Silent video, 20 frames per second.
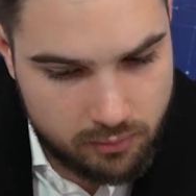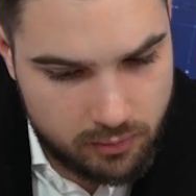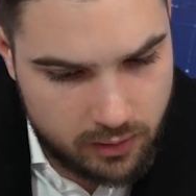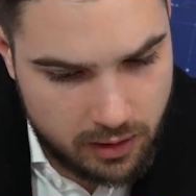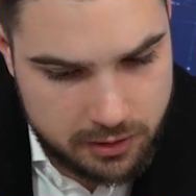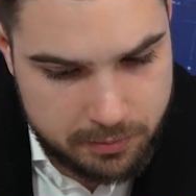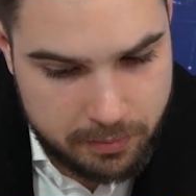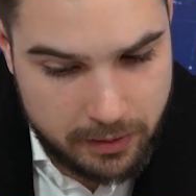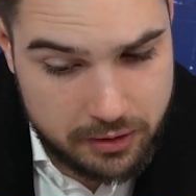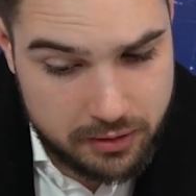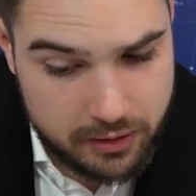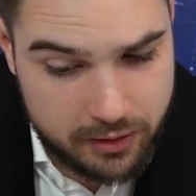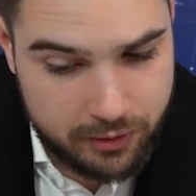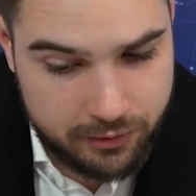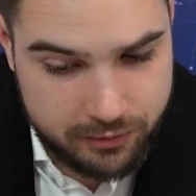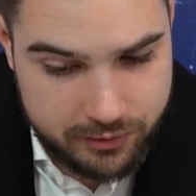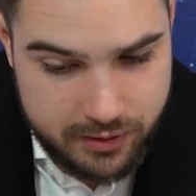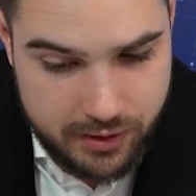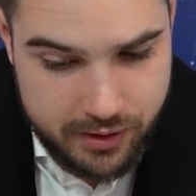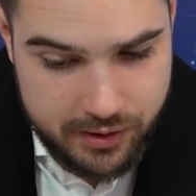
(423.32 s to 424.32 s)
especially
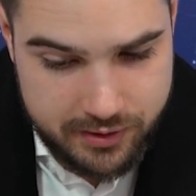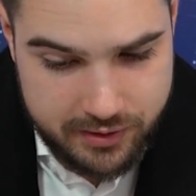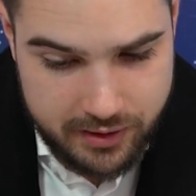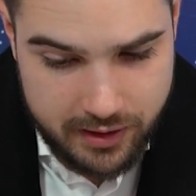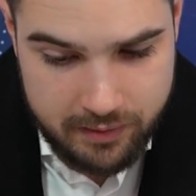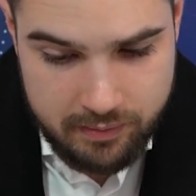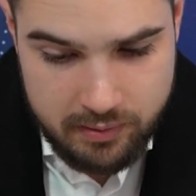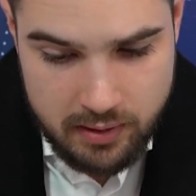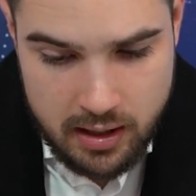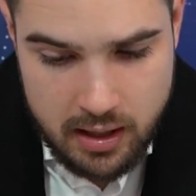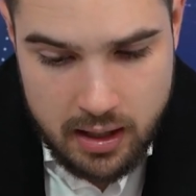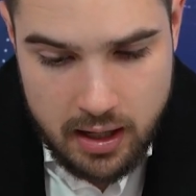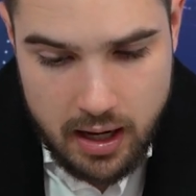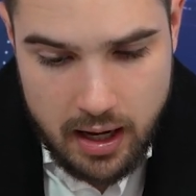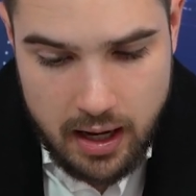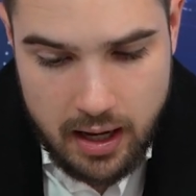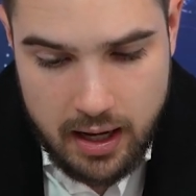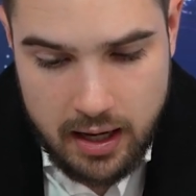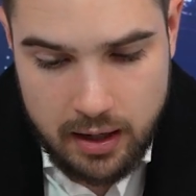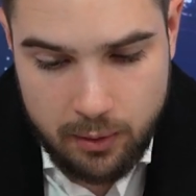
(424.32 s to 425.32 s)
on Thursday.
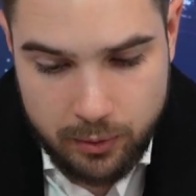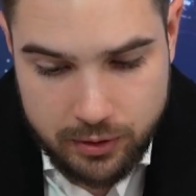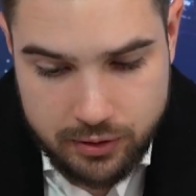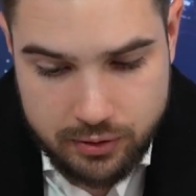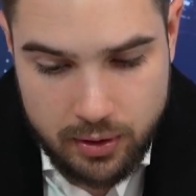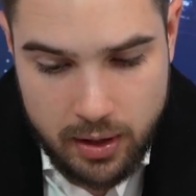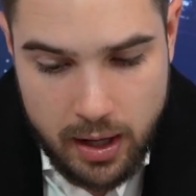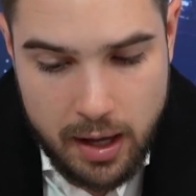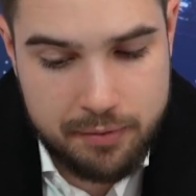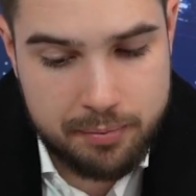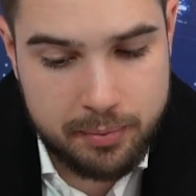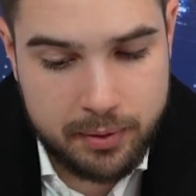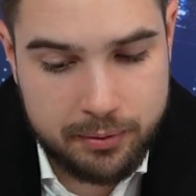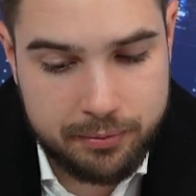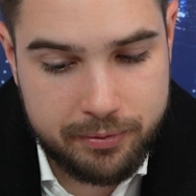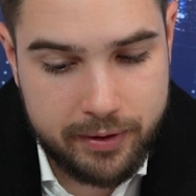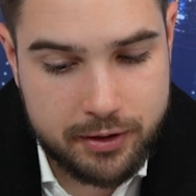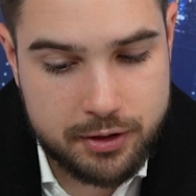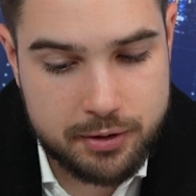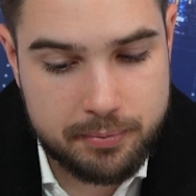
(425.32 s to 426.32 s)
We do have
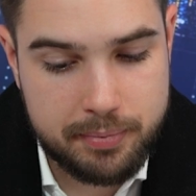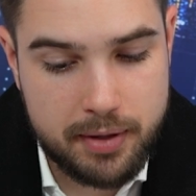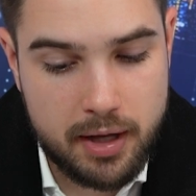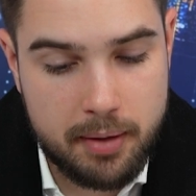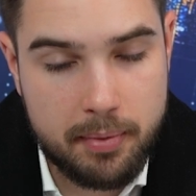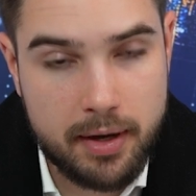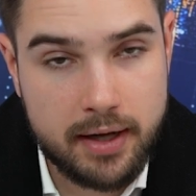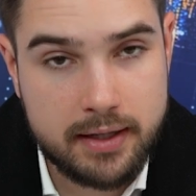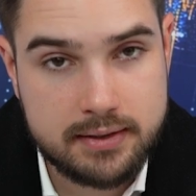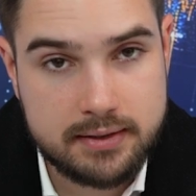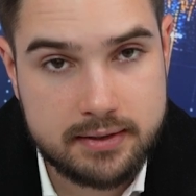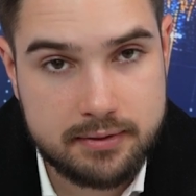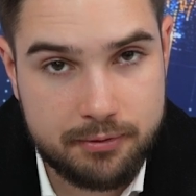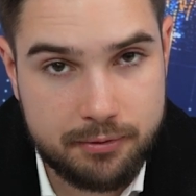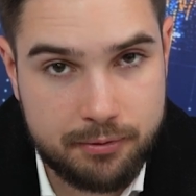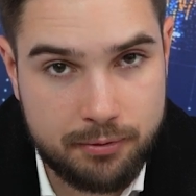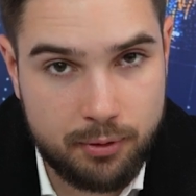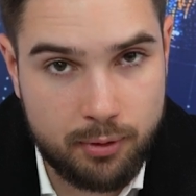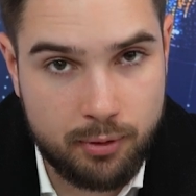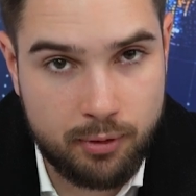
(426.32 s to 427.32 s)
manufacturing PMIs
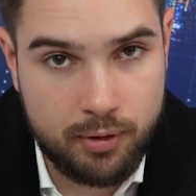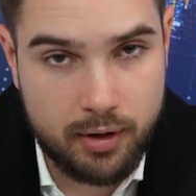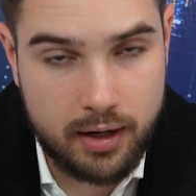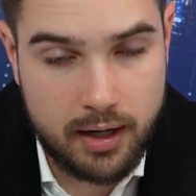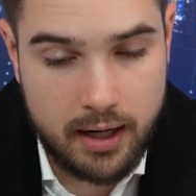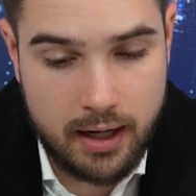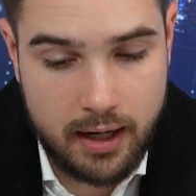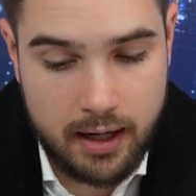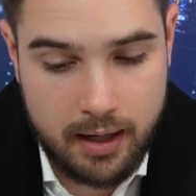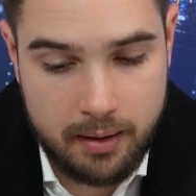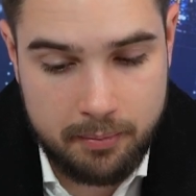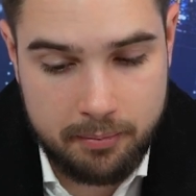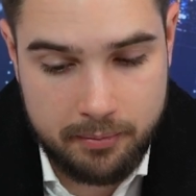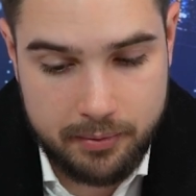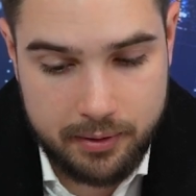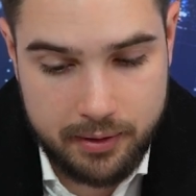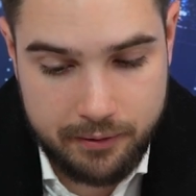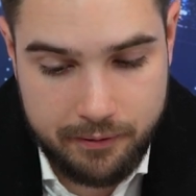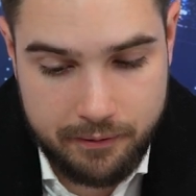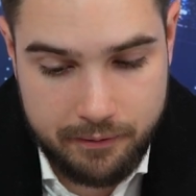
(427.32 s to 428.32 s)
for
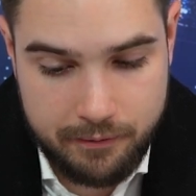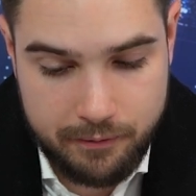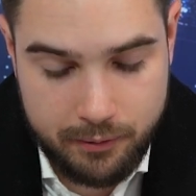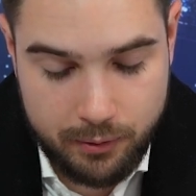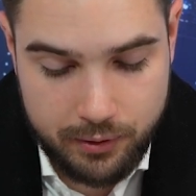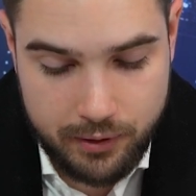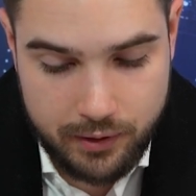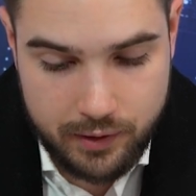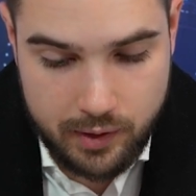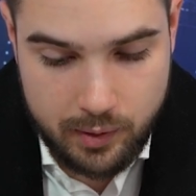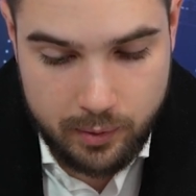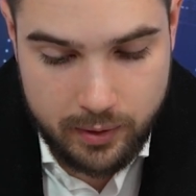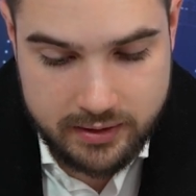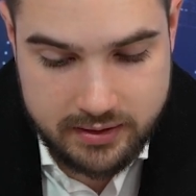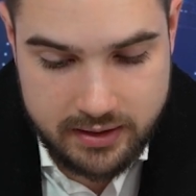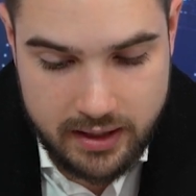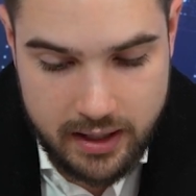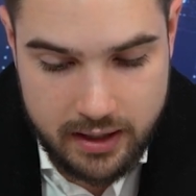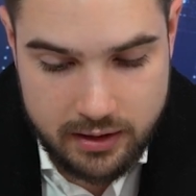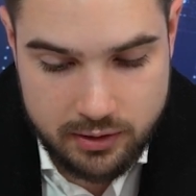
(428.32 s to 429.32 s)
the
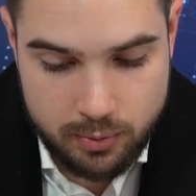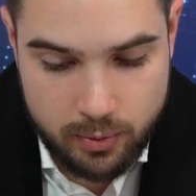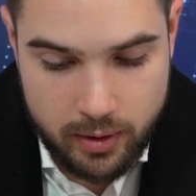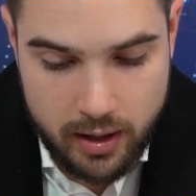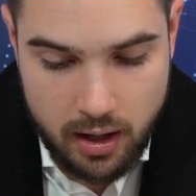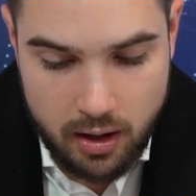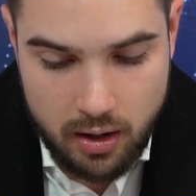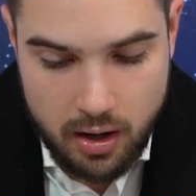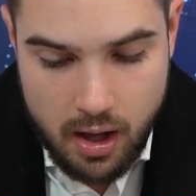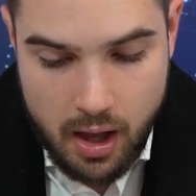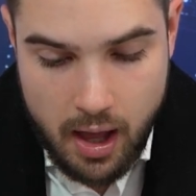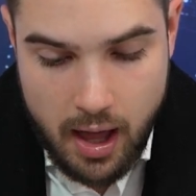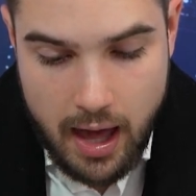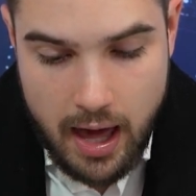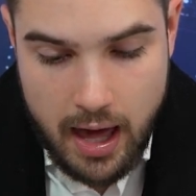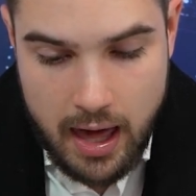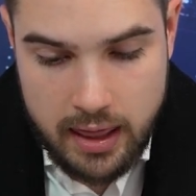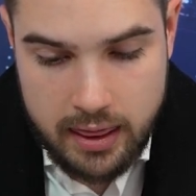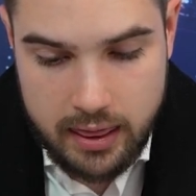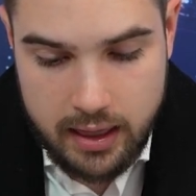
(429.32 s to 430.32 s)
USA as well.
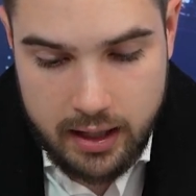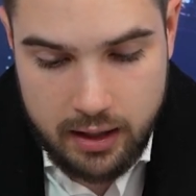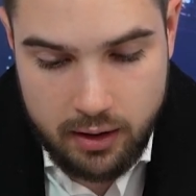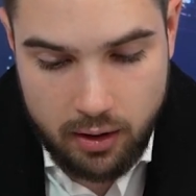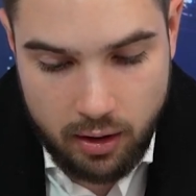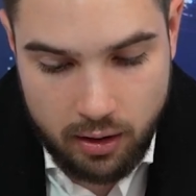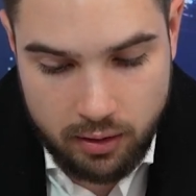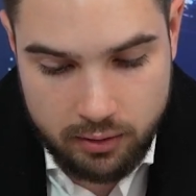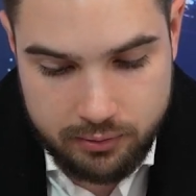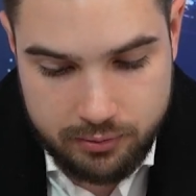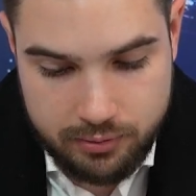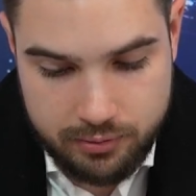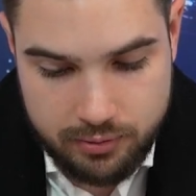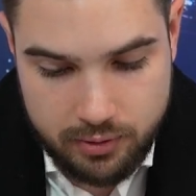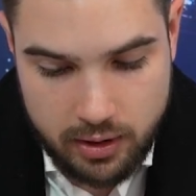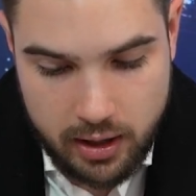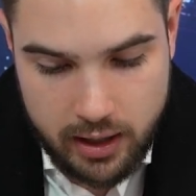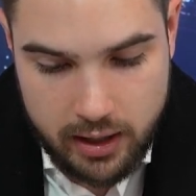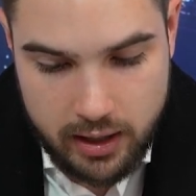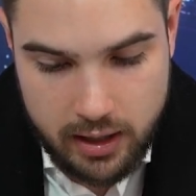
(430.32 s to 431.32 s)
And then on
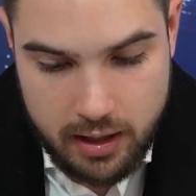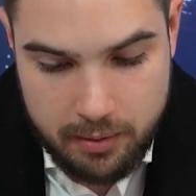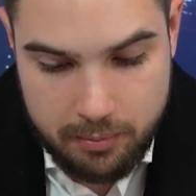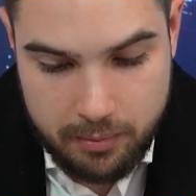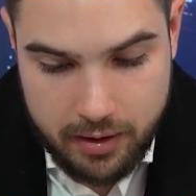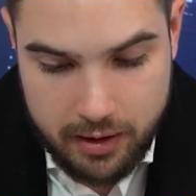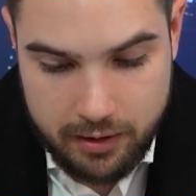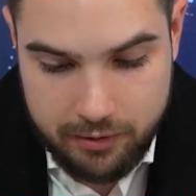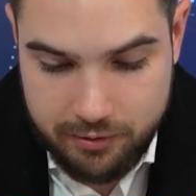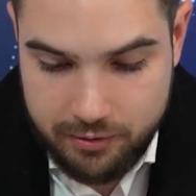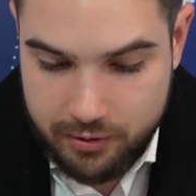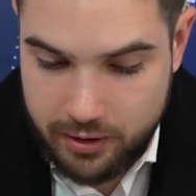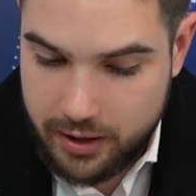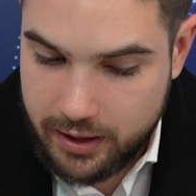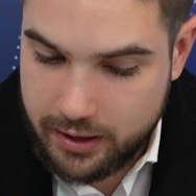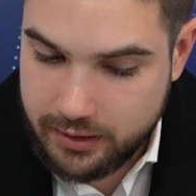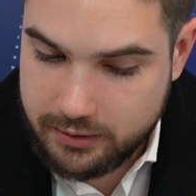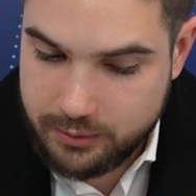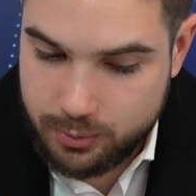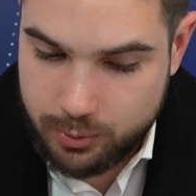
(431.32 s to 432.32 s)
Friday, my
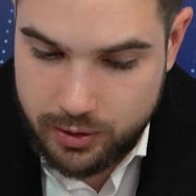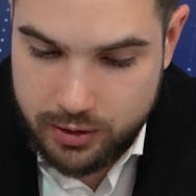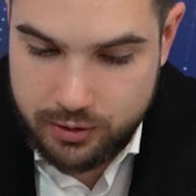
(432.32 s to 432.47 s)
friends, we